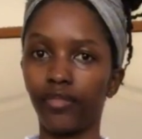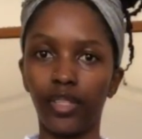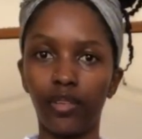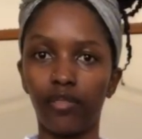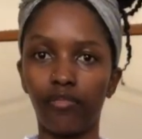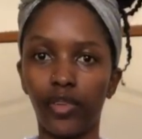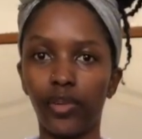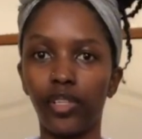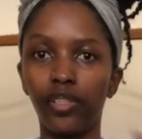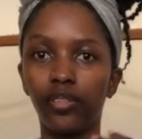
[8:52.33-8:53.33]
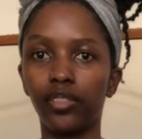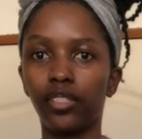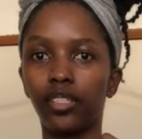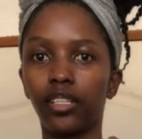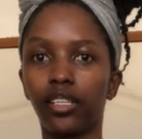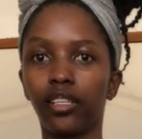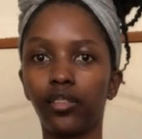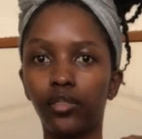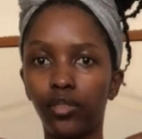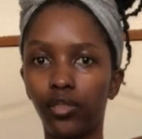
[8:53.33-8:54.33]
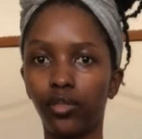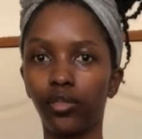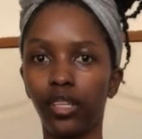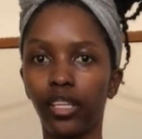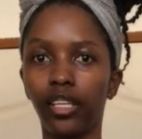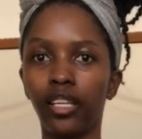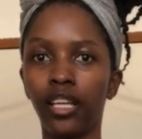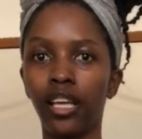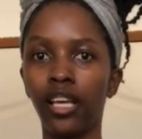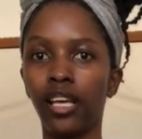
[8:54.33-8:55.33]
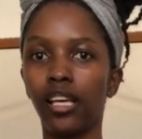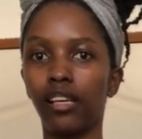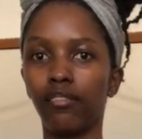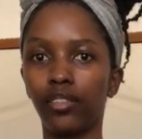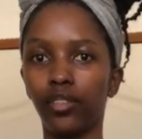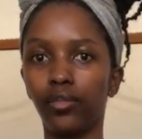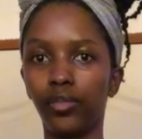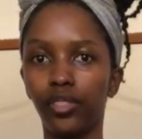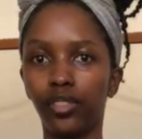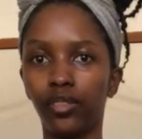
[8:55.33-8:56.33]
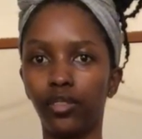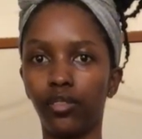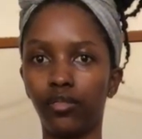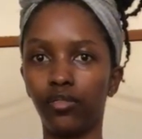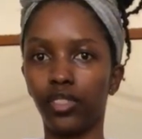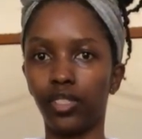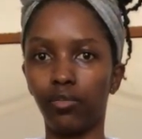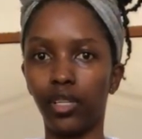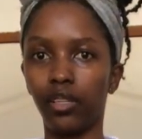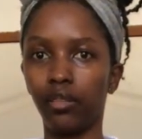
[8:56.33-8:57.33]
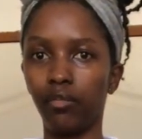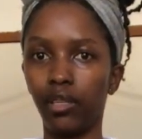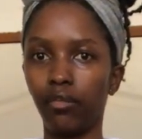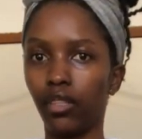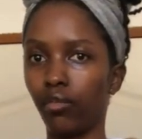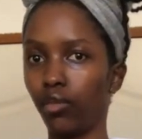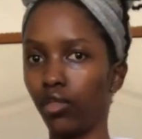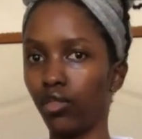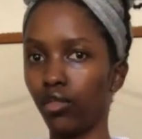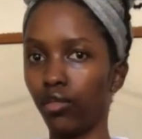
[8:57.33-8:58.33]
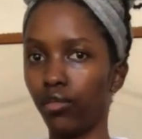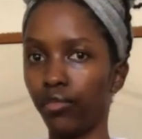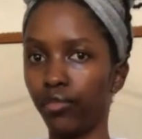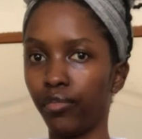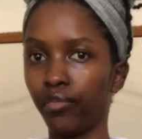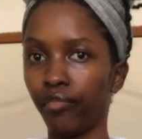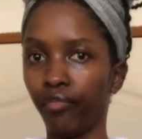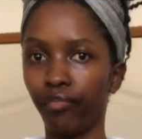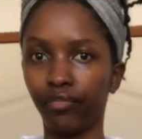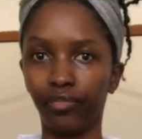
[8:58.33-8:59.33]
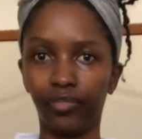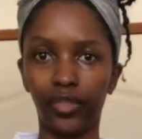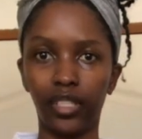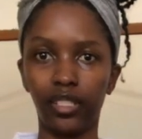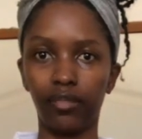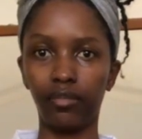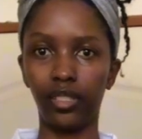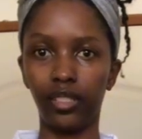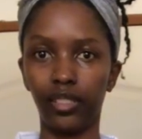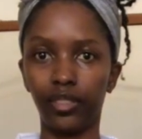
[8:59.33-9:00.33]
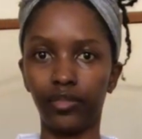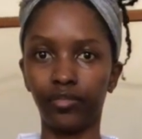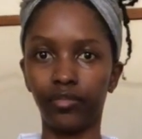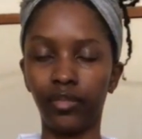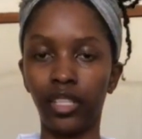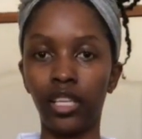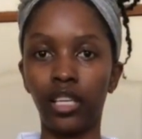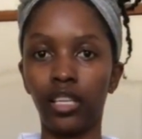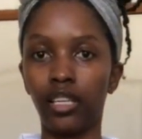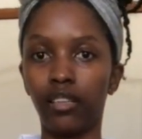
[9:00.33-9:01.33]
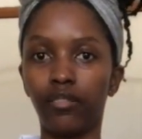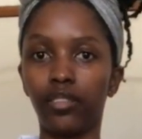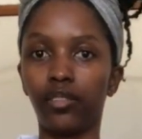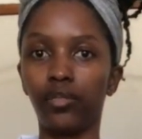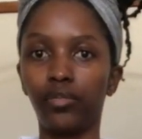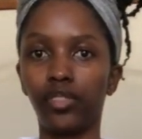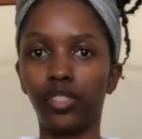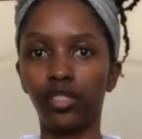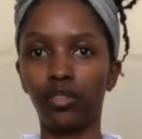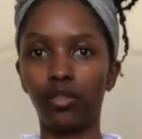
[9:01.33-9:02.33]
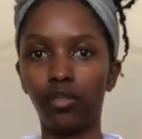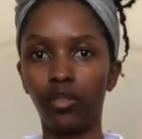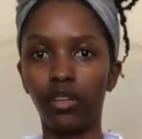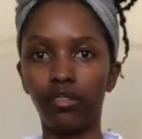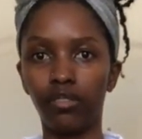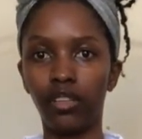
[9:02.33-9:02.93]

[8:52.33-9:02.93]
You look very innocent, like a good school kid. Have an option of just buttoning maybe the bottom. I mean, have an option or